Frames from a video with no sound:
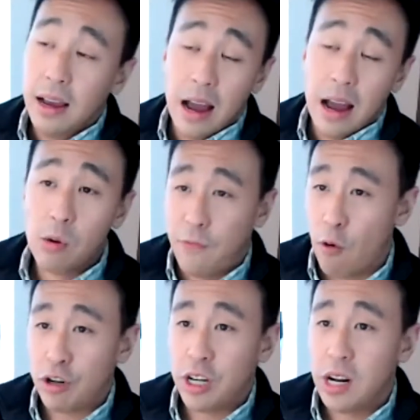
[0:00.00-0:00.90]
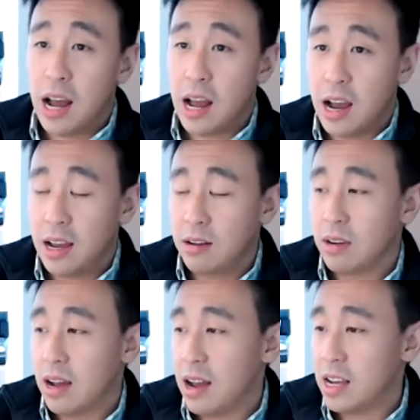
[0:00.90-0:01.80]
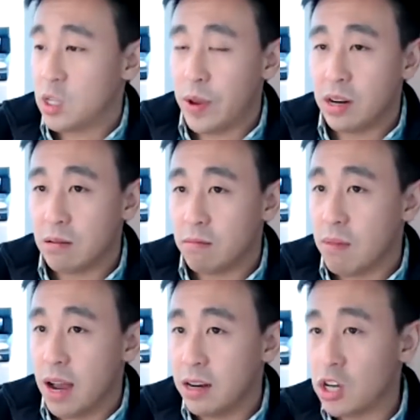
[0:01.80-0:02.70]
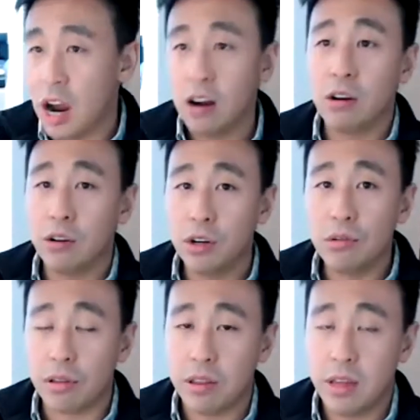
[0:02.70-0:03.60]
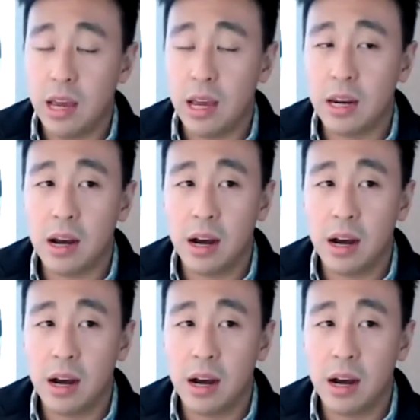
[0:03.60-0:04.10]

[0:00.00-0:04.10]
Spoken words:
I was fortunate. I spent my entire youth in